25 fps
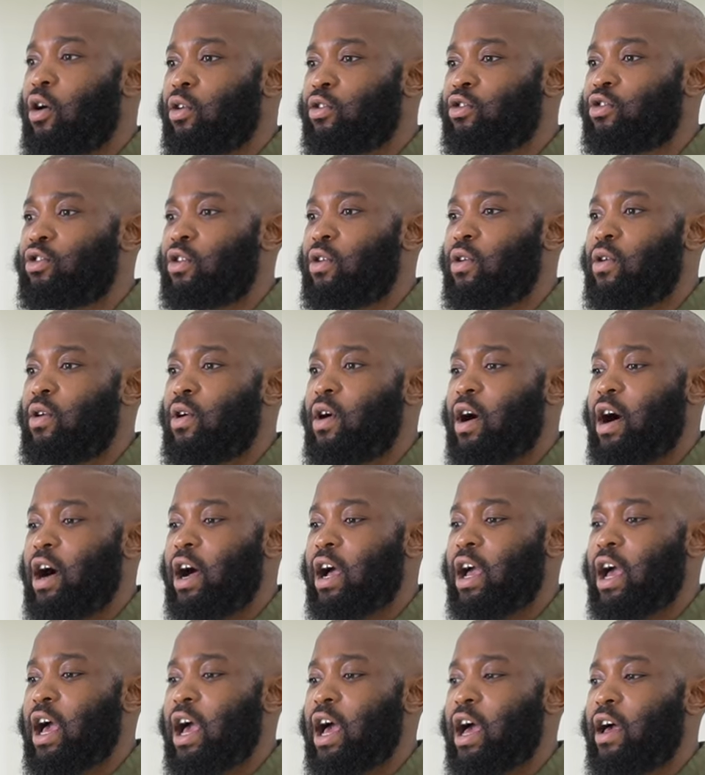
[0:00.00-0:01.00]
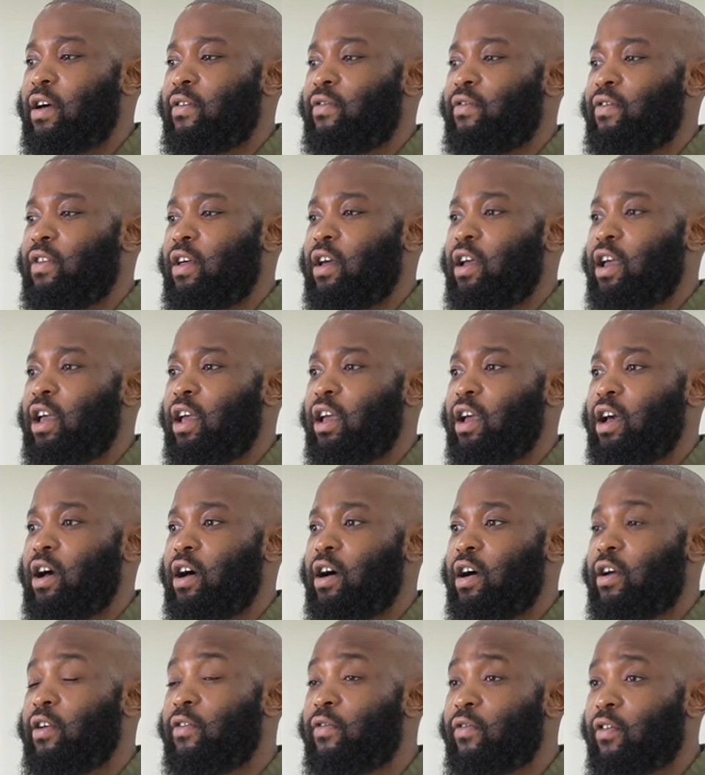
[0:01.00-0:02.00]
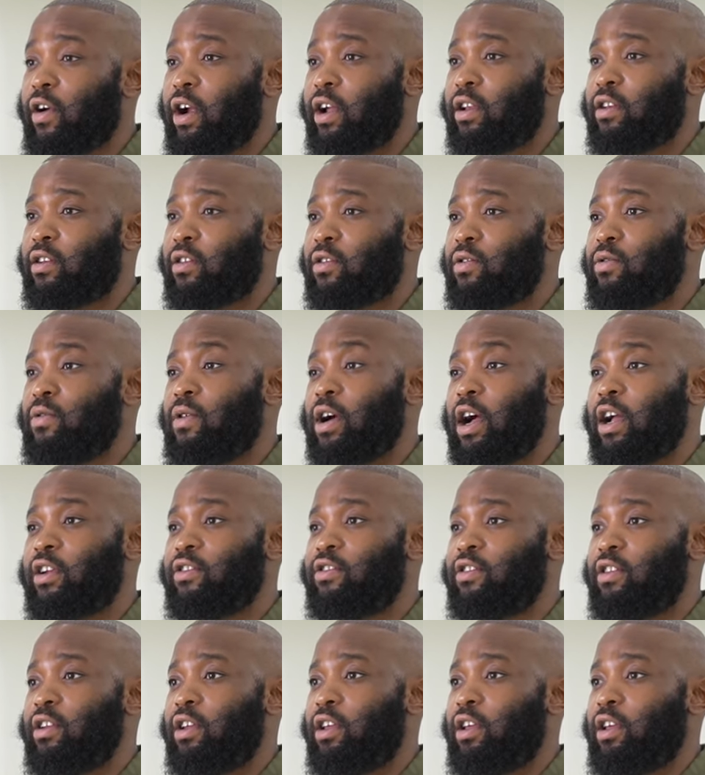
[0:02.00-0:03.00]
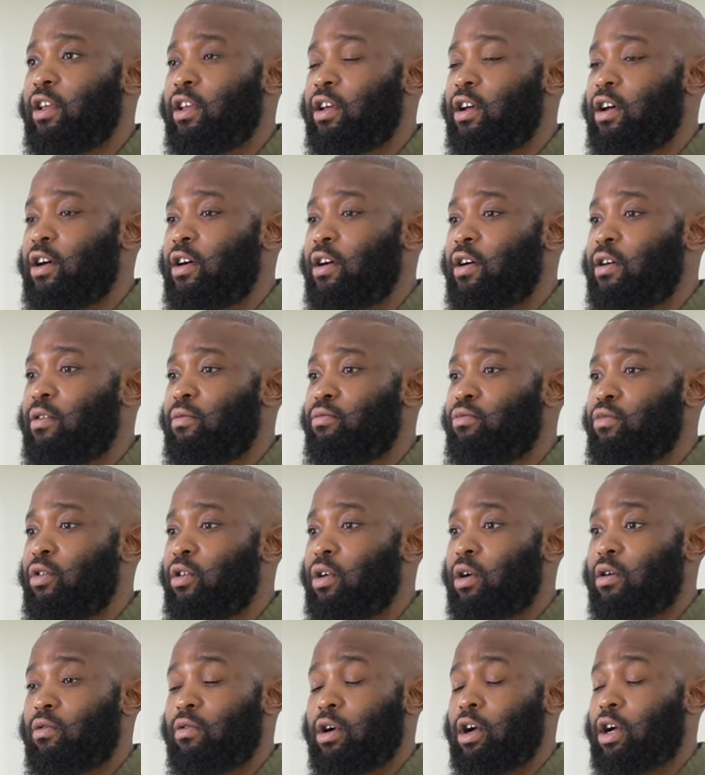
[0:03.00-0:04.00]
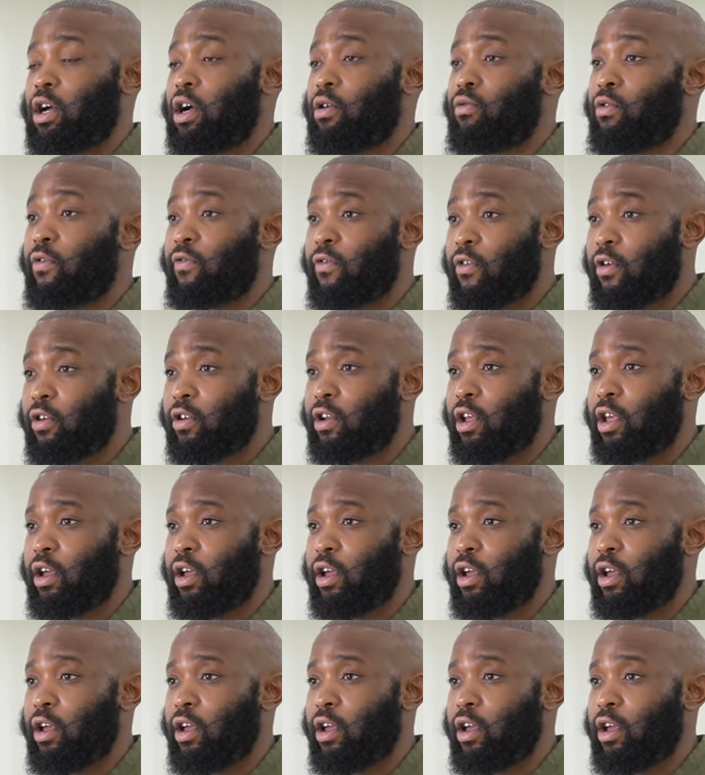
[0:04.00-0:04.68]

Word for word: Also, I have a, uh, a friend who actually uh, I got referred